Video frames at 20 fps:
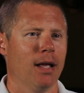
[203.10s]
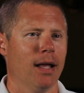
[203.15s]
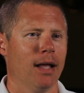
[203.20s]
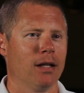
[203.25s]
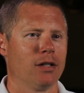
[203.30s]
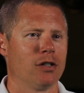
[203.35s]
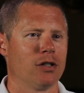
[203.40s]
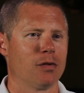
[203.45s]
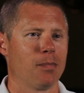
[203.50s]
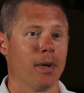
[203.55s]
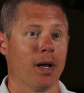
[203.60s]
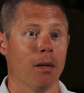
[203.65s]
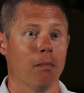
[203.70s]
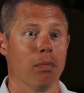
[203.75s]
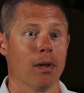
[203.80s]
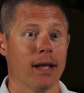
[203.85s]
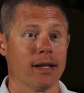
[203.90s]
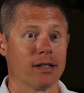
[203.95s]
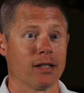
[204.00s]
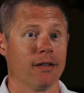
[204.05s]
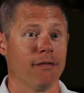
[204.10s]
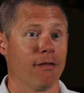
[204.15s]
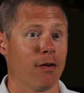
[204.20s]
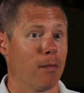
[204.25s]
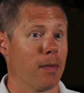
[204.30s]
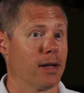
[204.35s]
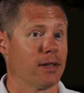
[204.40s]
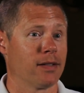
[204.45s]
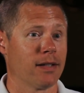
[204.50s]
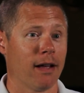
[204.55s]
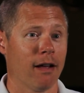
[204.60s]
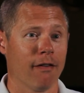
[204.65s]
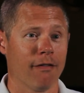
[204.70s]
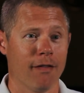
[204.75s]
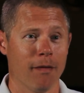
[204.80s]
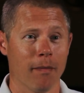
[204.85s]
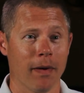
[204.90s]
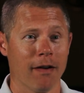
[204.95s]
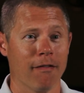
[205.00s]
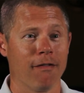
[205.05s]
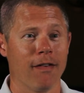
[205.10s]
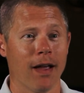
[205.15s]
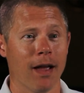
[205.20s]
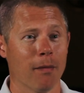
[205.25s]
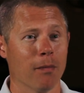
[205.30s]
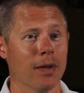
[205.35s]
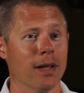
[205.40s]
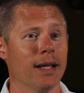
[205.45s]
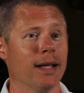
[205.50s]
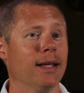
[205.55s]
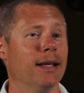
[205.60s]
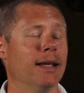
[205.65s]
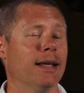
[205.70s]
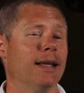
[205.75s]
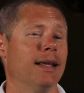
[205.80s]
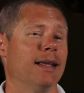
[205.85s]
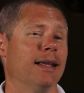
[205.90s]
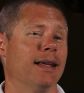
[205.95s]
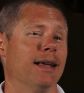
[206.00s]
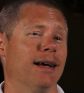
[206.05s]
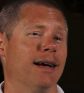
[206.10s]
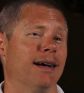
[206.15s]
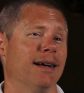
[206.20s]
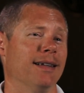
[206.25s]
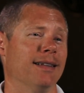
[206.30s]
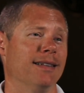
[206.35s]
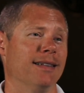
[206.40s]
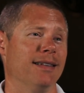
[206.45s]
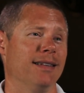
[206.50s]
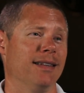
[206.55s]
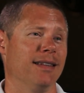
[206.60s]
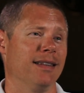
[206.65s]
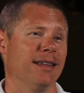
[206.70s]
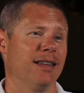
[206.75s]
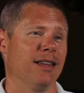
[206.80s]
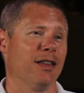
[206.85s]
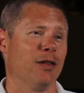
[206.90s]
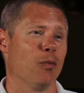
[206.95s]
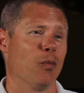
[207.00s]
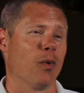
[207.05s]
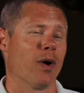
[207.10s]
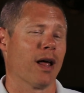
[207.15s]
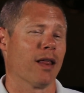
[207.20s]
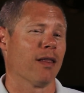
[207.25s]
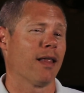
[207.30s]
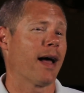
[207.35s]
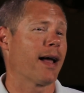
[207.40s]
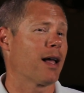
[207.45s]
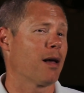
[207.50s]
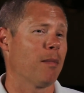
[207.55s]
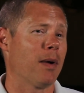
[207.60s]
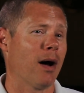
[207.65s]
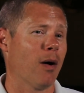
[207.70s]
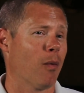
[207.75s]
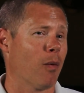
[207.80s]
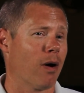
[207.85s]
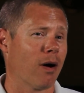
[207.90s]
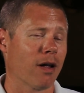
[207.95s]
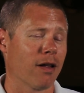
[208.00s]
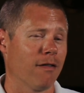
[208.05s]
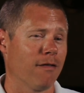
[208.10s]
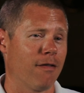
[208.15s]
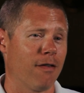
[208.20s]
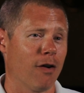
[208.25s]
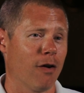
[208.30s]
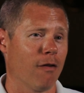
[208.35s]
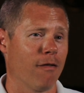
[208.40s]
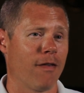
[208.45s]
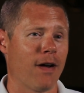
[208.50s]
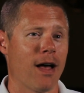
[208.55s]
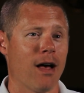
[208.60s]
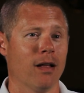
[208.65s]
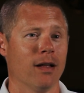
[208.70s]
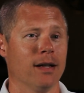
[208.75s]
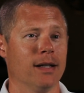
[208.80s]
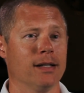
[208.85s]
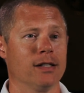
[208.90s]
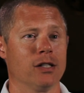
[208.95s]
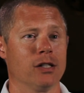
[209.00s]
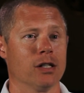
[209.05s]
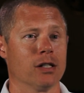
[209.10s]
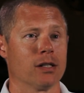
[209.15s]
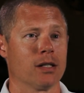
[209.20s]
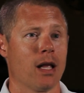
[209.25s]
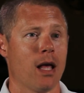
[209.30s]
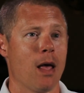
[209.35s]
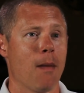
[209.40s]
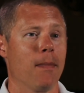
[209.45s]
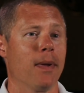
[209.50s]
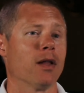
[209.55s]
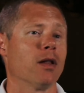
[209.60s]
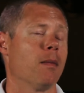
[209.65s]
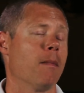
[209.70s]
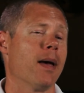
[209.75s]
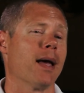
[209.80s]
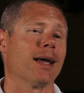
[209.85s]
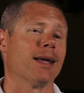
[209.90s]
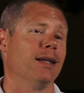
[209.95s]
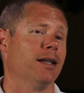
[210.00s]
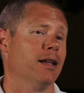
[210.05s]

it's just been a blessing for myself and my family. Uh, what I like about working for O'Fallon is just being able to make a